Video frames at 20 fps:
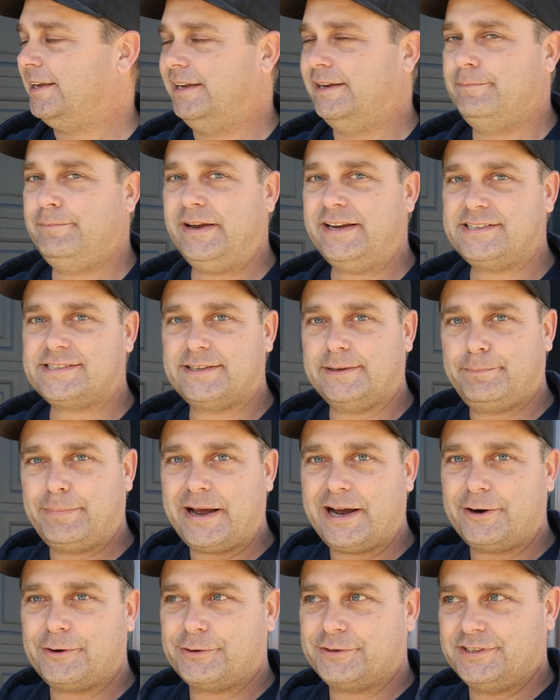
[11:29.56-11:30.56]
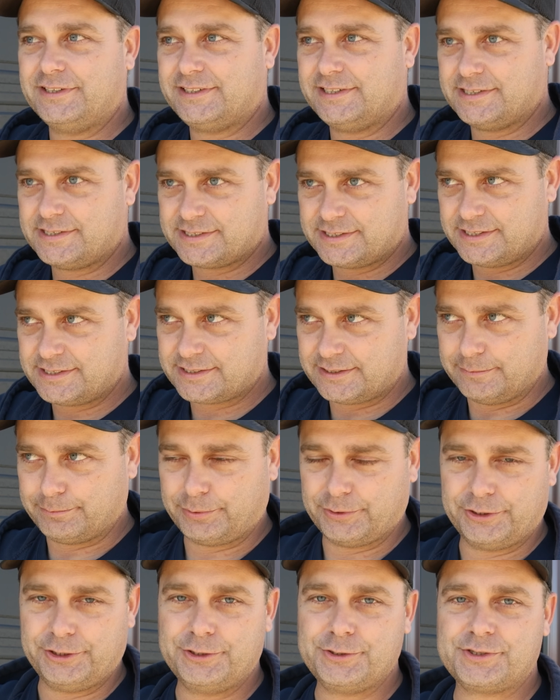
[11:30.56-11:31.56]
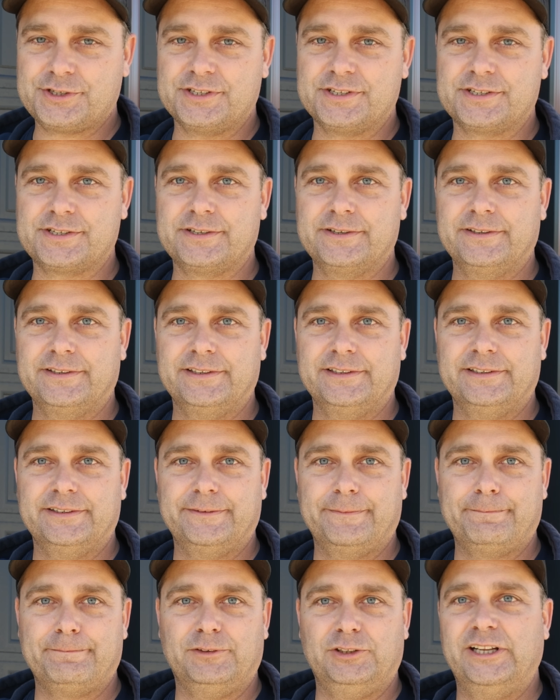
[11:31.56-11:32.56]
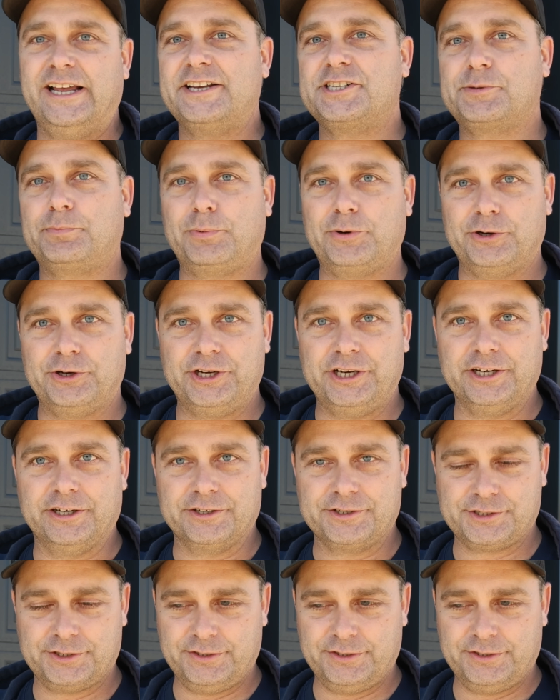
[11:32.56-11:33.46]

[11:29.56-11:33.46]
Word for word: it makes the power that this system produces less per year.